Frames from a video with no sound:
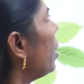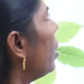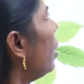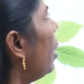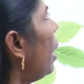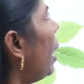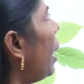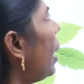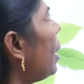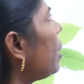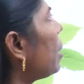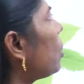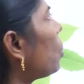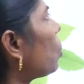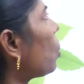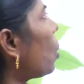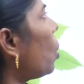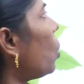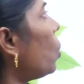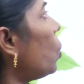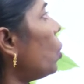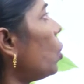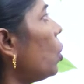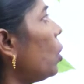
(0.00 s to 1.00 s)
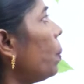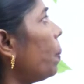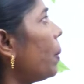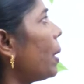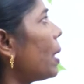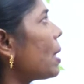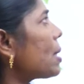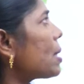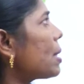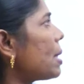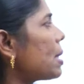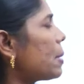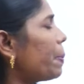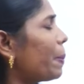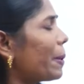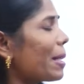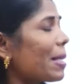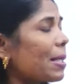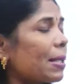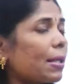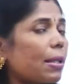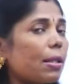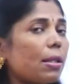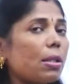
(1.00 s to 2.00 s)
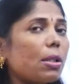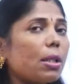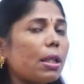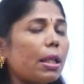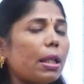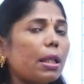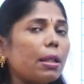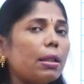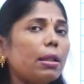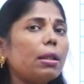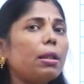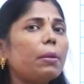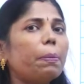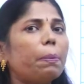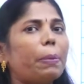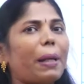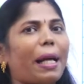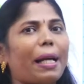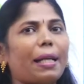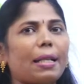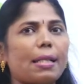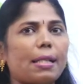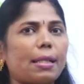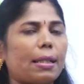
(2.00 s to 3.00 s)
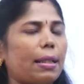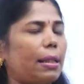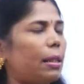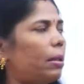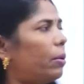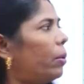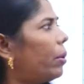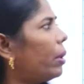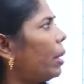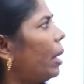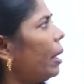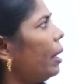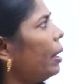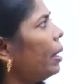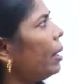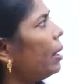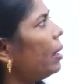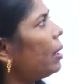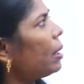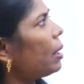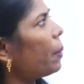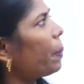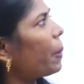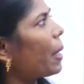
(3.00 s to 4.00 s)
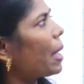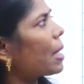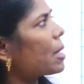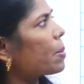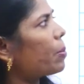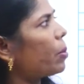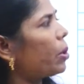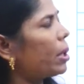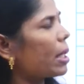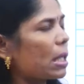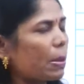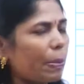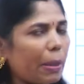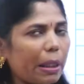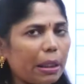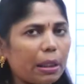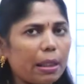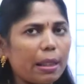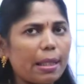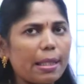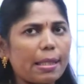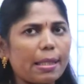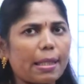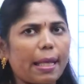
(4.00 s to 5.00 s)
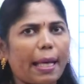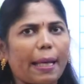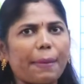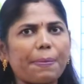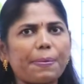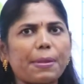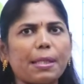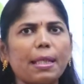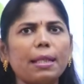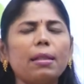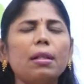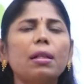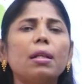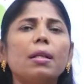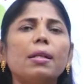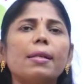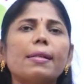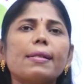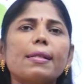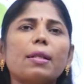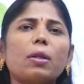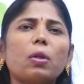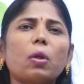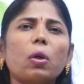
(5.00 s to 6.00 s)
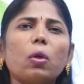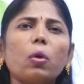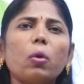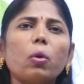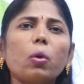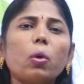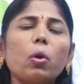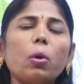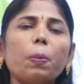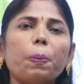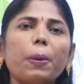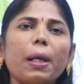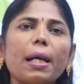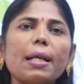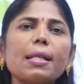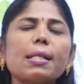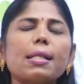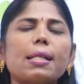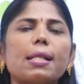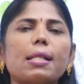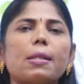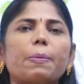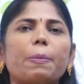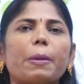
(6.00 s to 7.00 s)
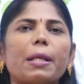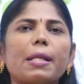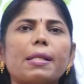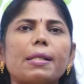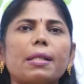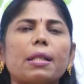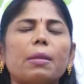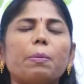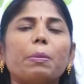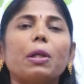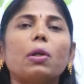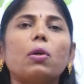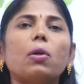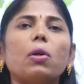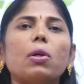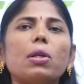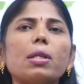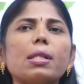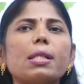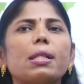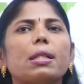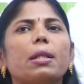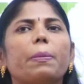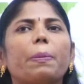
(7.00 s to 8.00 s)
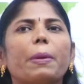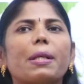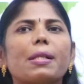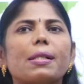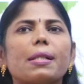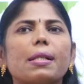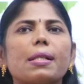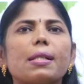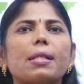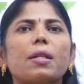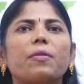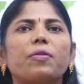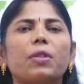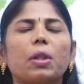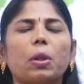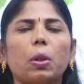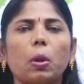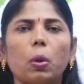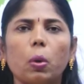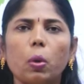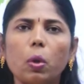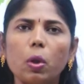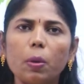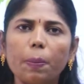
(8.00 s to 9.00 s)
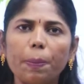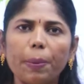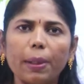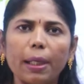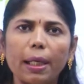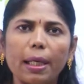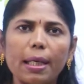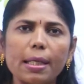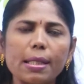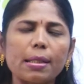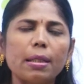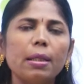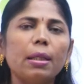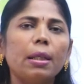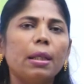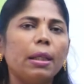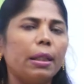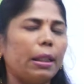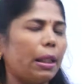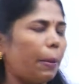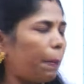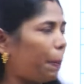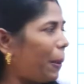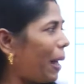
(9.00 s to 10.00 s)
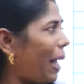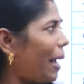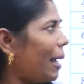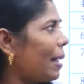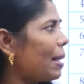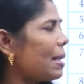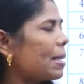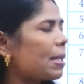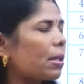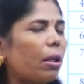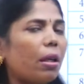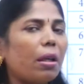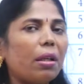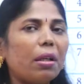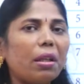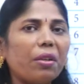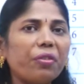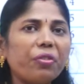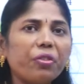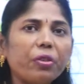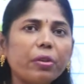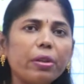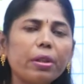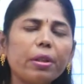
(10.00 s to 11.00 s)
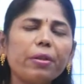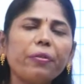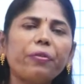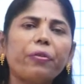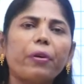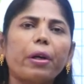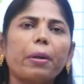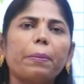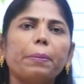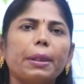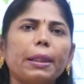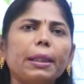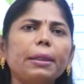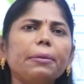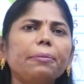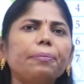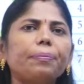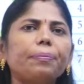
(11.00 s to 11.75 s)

And chloroplast is present in the plant cell. Okay, here the plasmodesmata is absent. So chloroplast is present. Because the presence of the chloroplast, the plants are differ from the